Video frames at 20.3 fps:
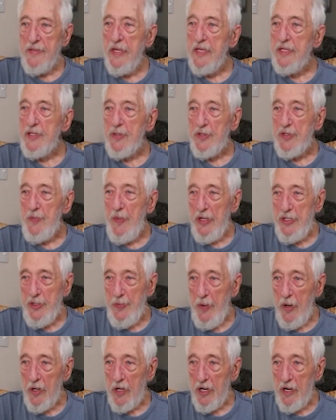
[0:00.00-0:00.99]
this was
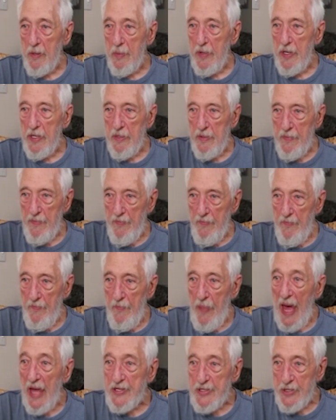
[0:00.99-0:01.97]
Pittsburgh. I mean,
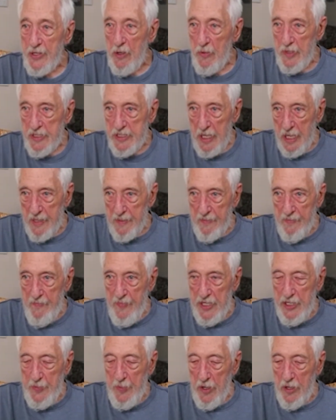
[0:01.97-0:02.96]
Batstow was like
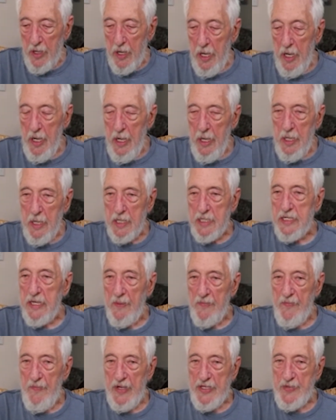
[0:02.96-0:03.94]
Pittsburgh,
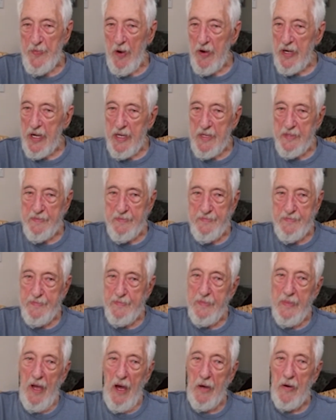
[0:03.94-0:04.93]
except Pittsburgh had,
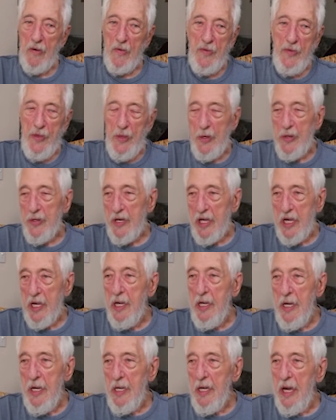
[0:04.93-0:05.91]
30,
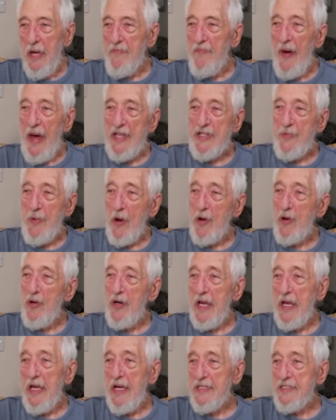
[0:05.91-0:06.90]
and Battsburgh
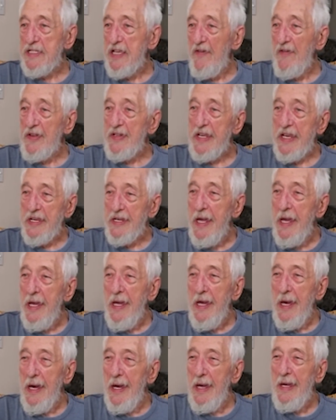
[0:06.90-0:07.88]
only had 17
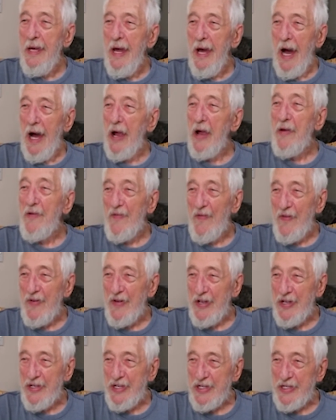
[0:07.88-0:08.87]
iron
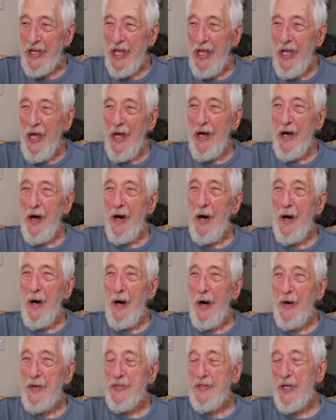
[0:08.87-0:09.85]
furnaces.
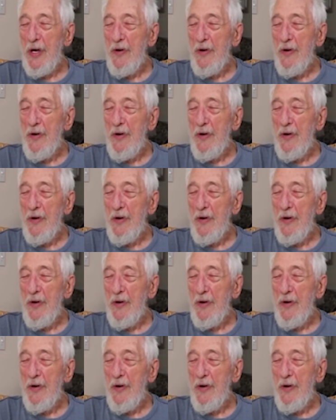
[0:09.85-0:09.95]
And